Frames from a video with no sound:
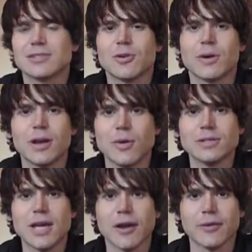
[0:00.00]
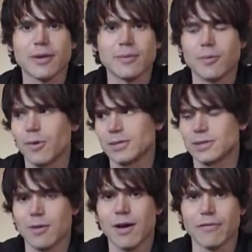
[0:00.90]
showing no integrity
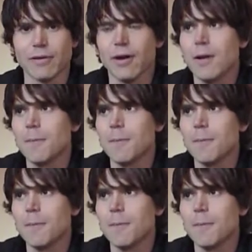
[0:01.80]
whatsoever.